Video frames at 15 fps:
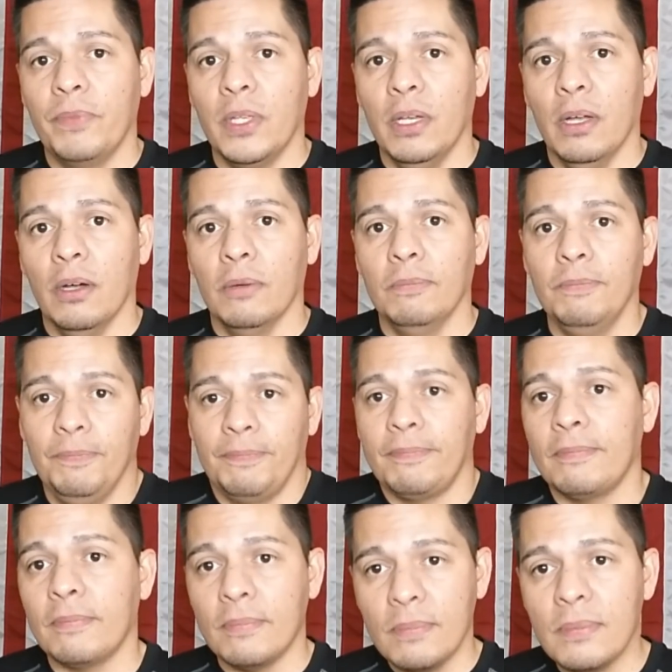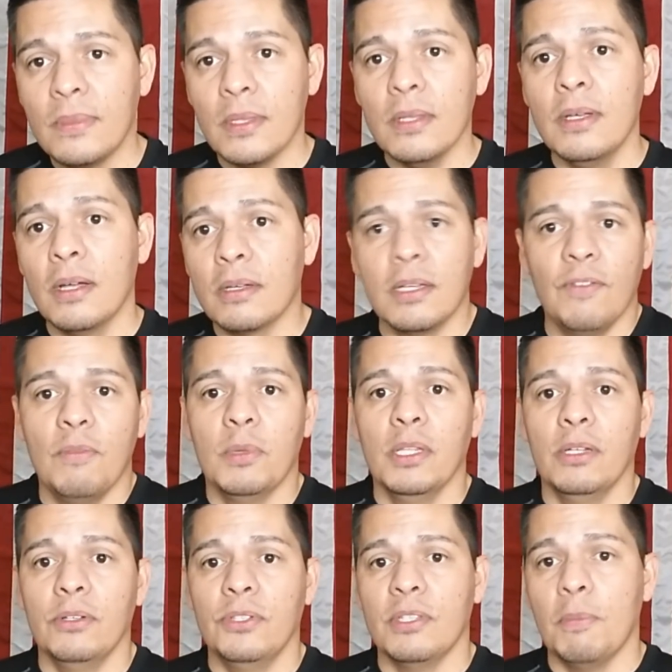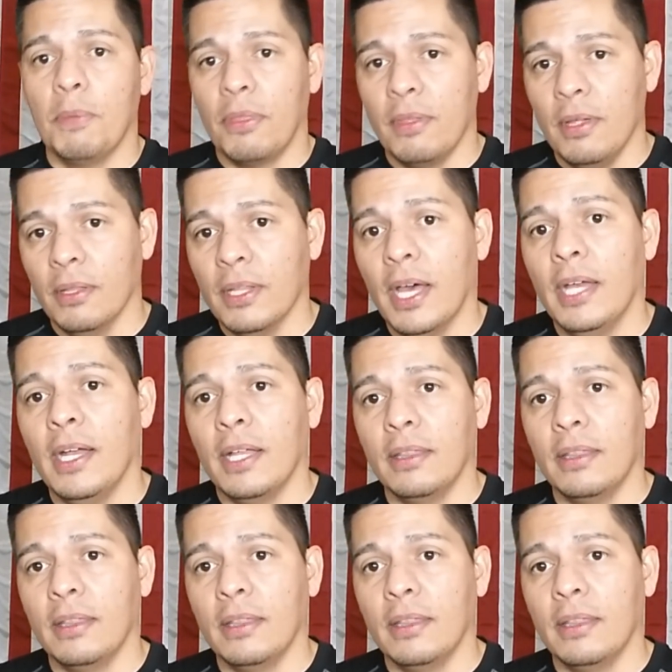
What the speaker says: You know, I'll give him a little sympathy on that.